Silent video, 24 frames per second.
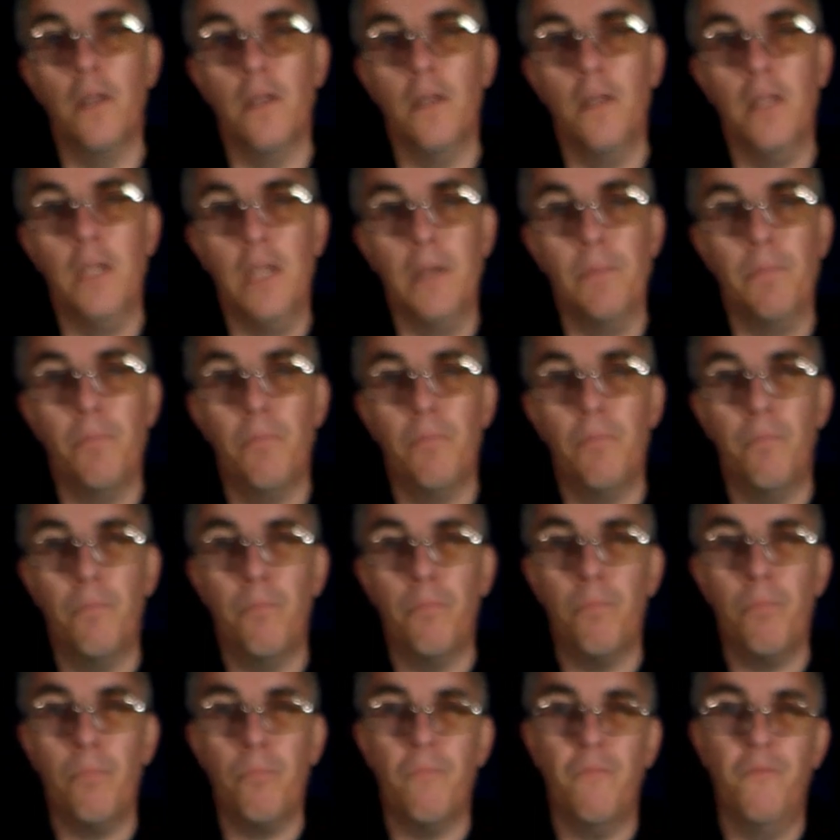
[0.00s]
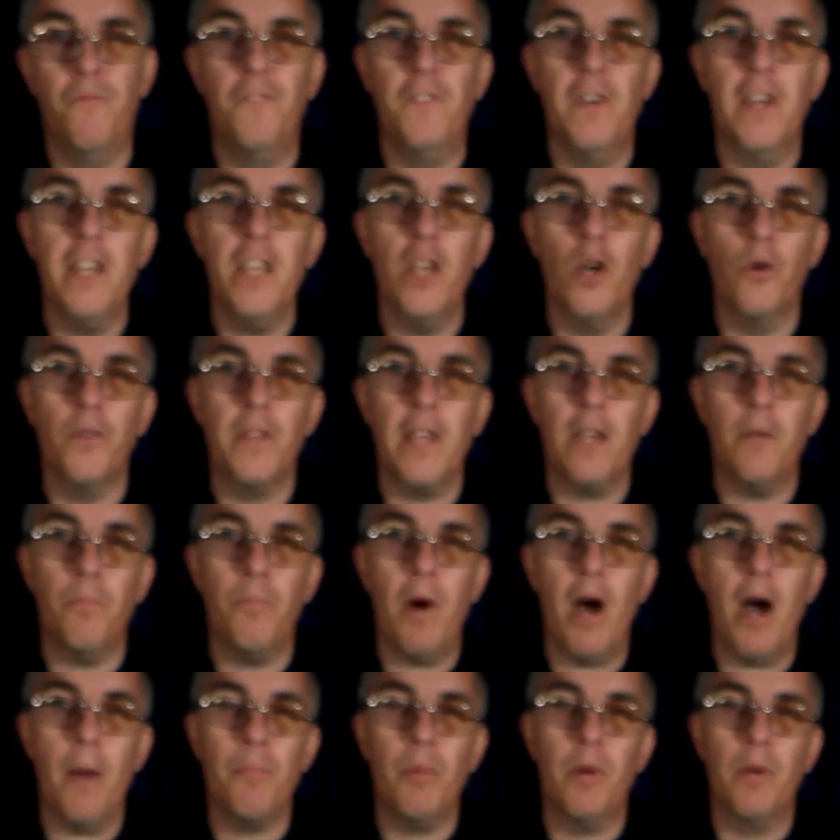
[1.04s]
the video that'll
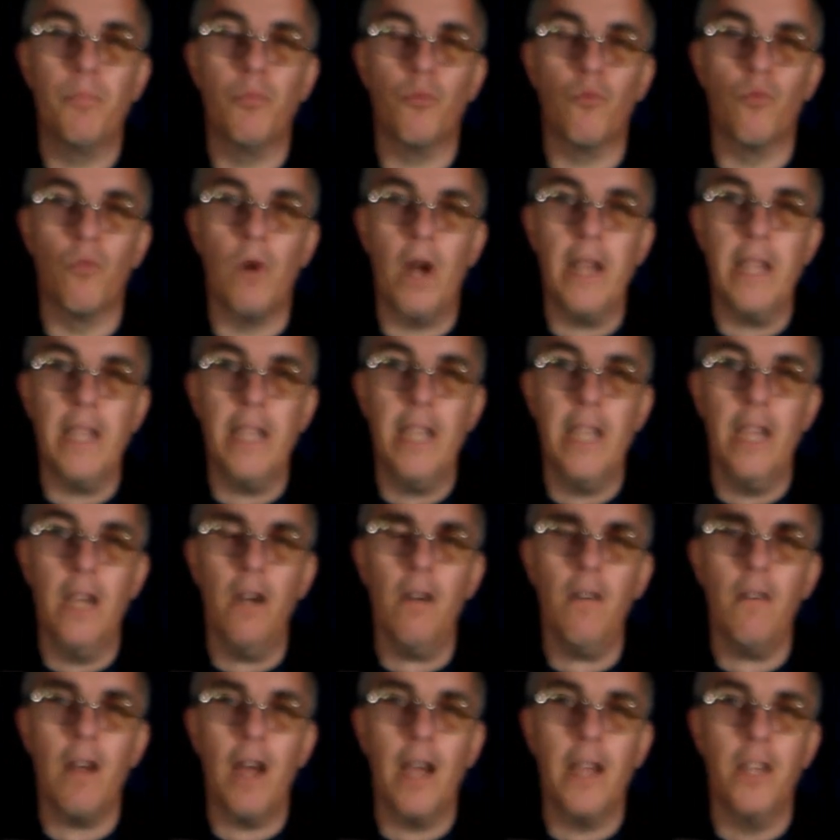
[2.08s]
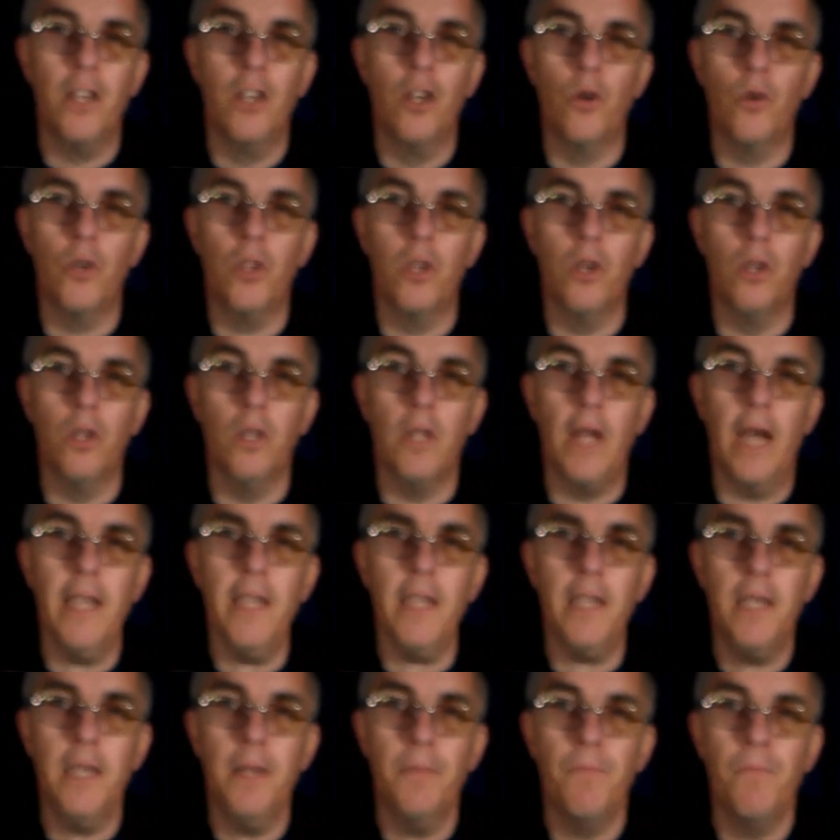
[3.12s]
pop up right here, I know you'll
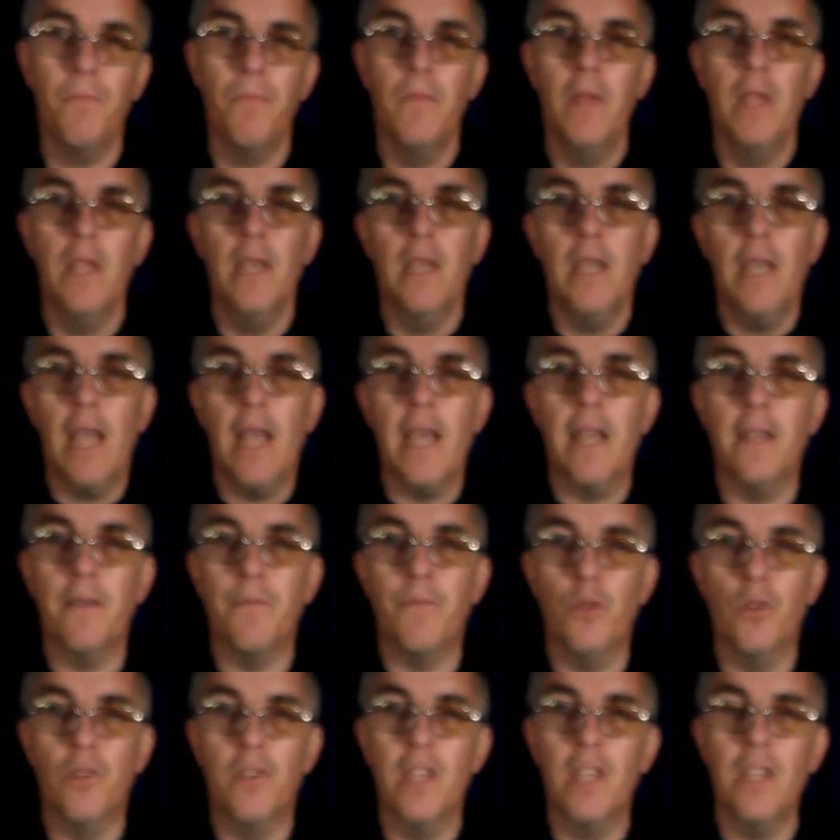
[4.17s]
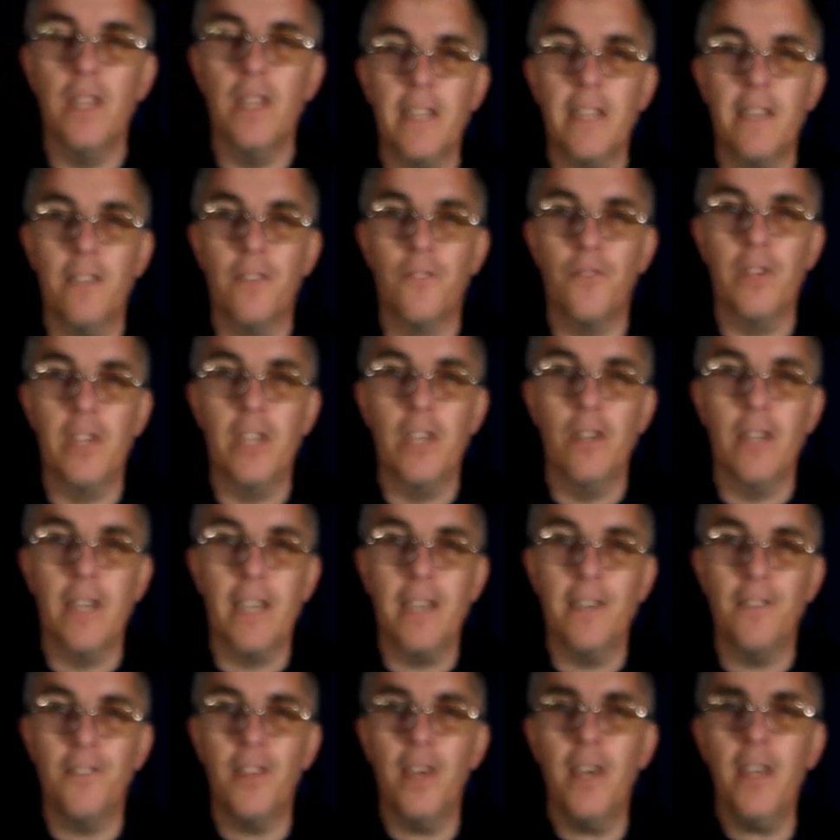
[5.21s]
like. And if you did this video, like
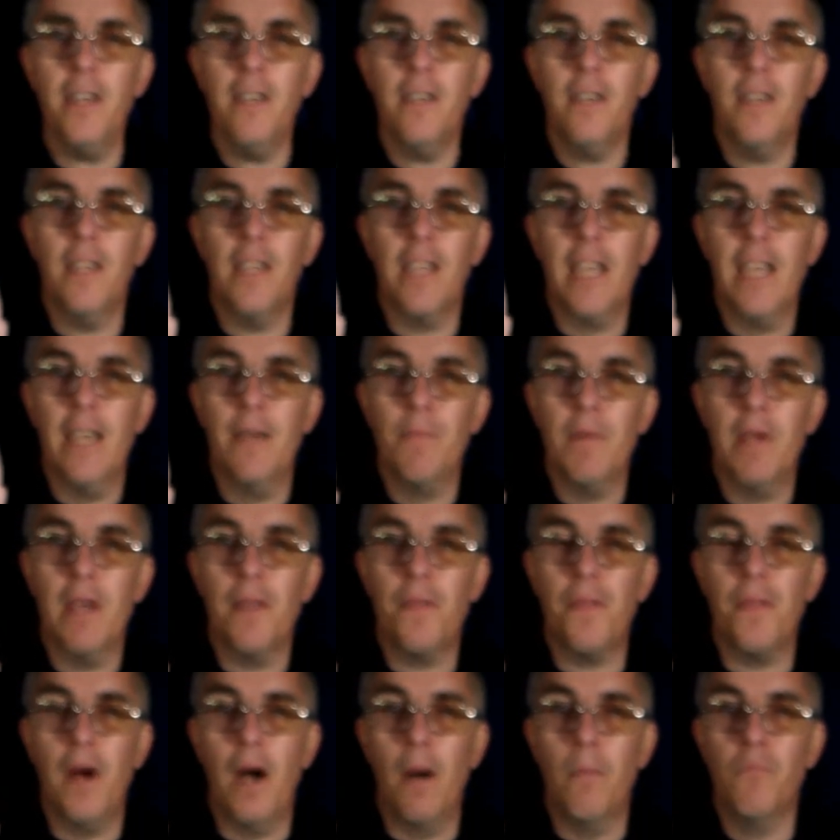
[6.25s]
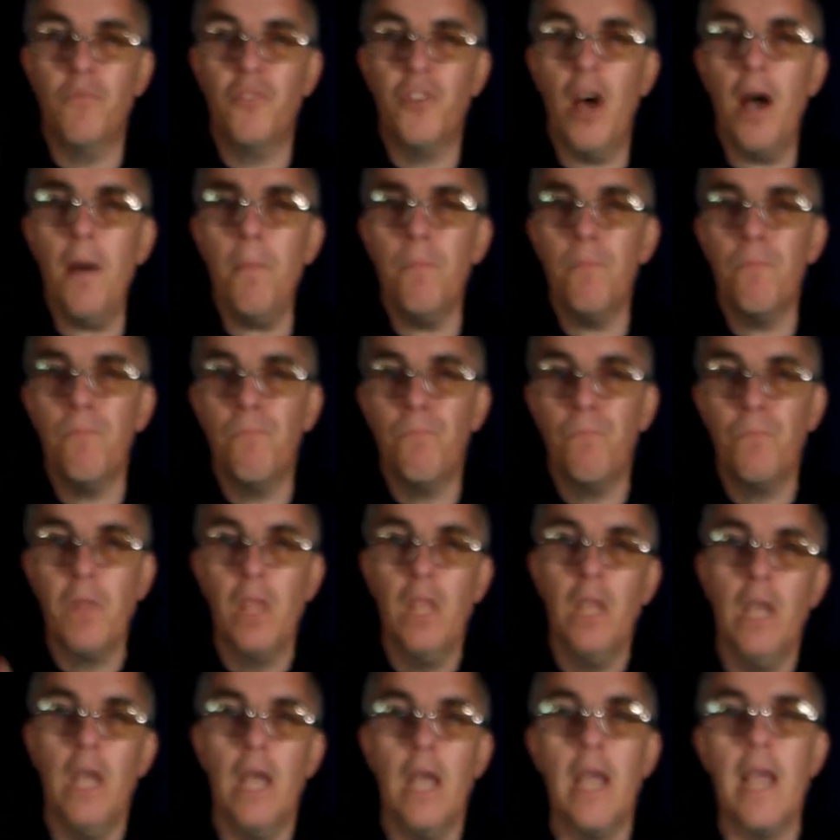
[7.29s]
I said, give me a thumbs up.
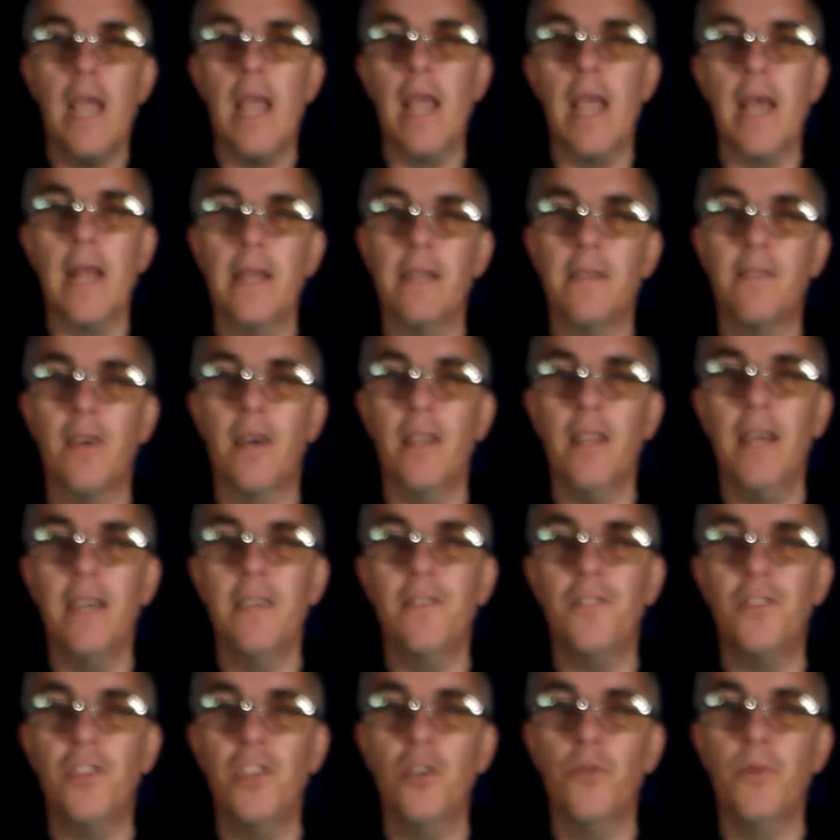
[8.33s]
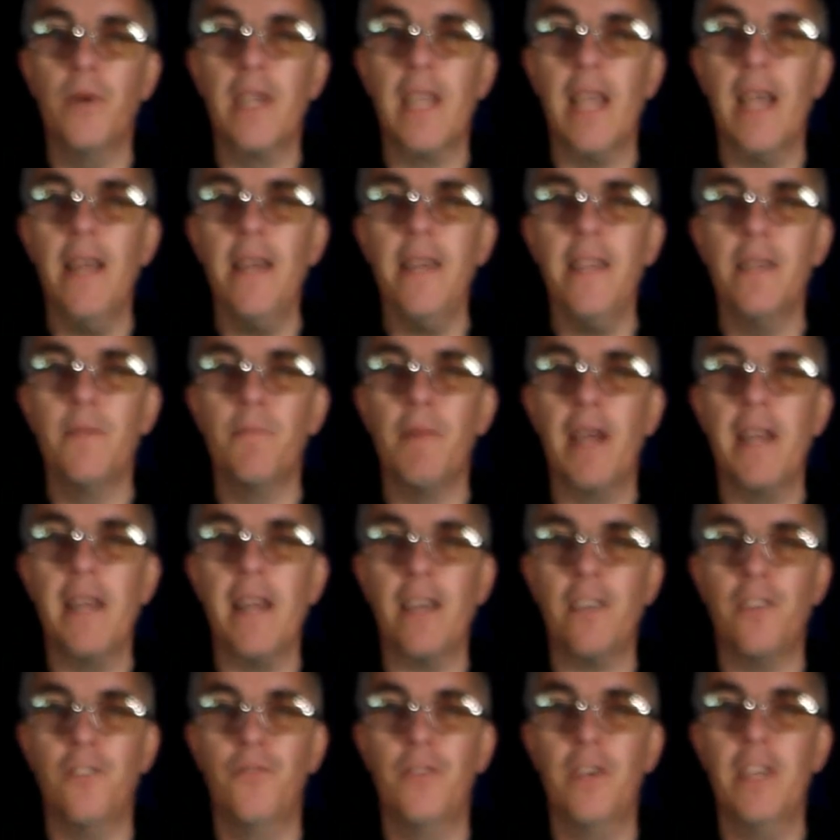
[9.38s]
And until I see you again in my
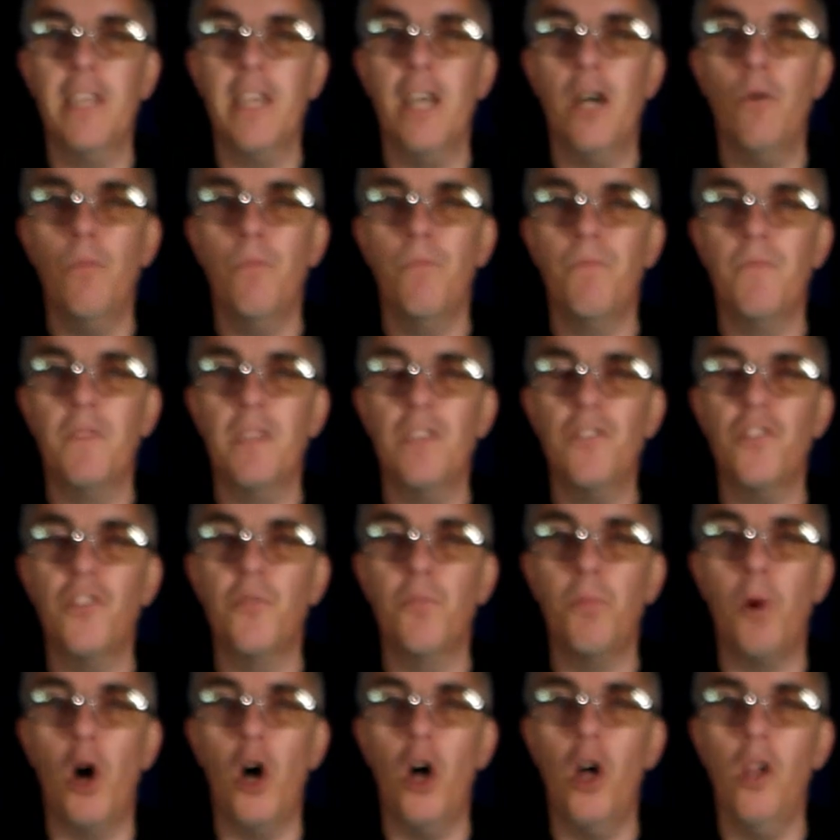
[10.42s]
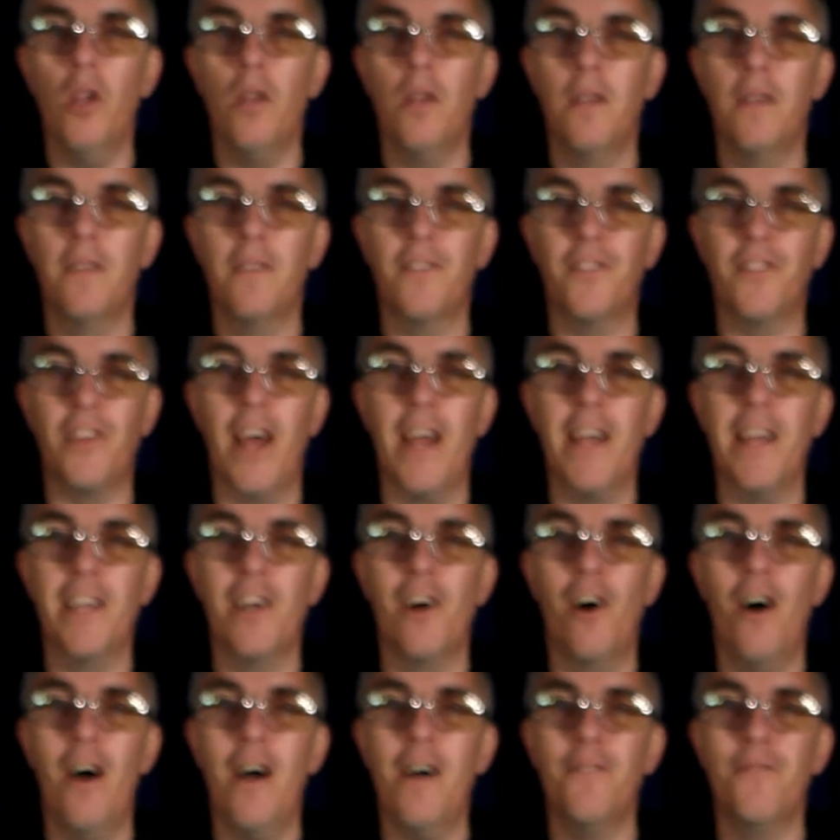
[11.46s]
next video, this is Paul, signing
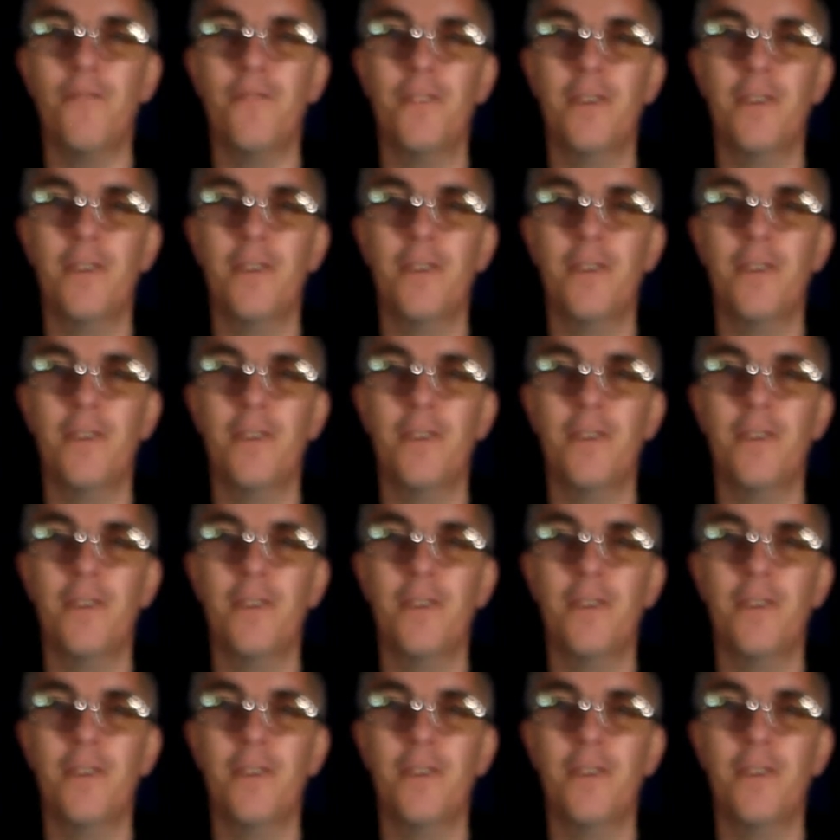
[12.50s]
off.